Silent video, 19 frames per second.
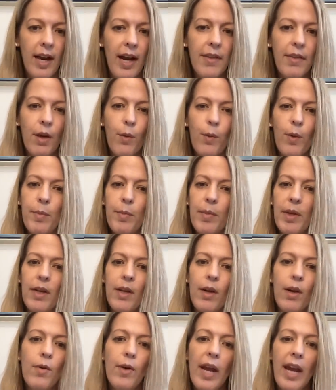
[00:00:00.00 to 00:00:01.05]
And there would be
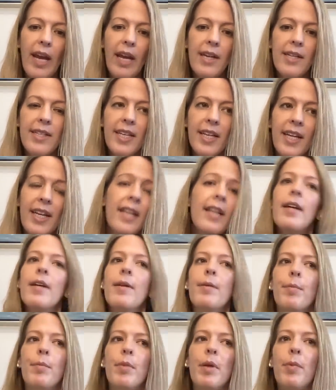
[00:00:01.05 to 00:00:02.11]
no hate.
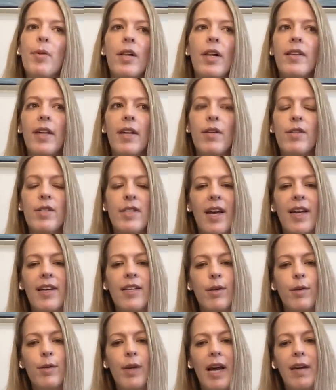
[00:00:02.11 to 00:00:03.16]
People on the other side
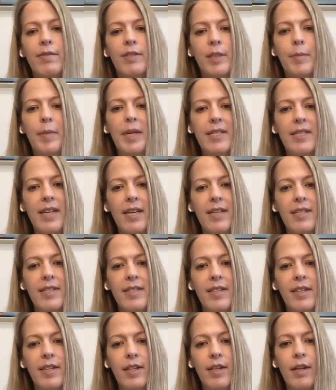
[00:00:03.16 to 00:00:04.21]
don't have to miss us.
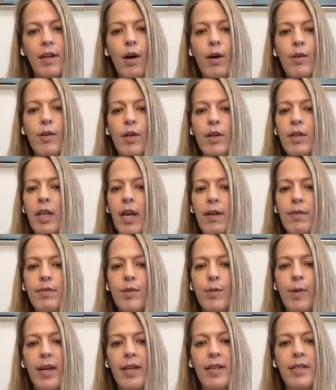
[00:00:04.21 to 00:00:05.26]
You know, your loved
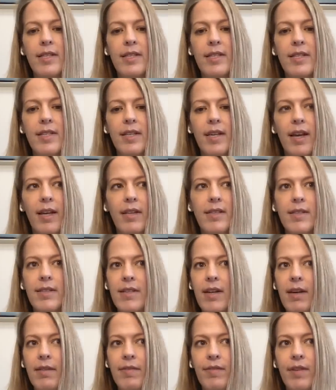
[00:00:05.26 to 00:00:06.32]
ones and
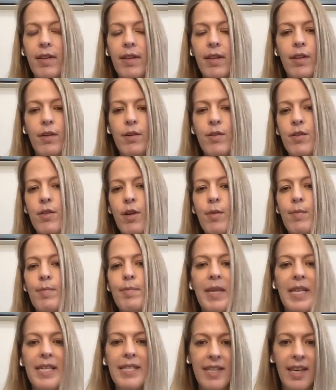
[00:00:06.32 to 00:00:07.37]
stuff, there's no
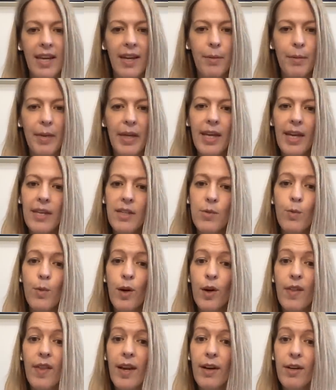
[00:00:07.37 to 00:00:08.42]
missing because
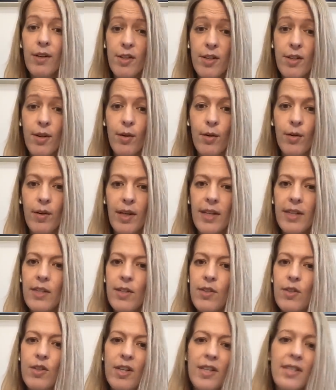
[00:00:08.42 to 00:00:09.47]
we're there too.
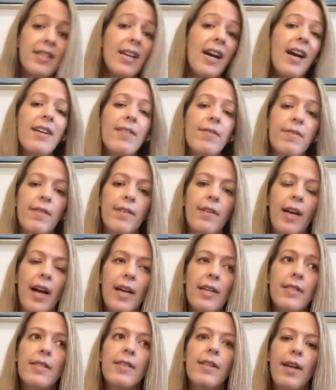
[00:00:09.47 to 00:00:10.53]
It's just
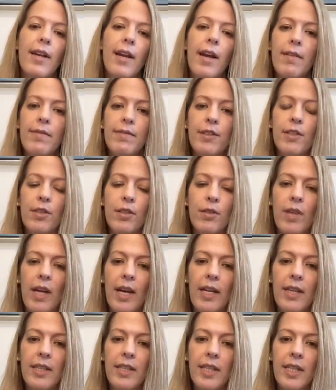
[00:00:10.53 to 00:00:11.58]
us that have to do
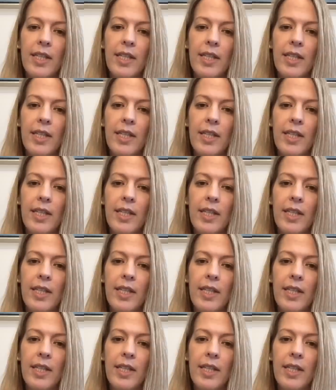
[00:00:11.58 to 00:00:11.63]
that.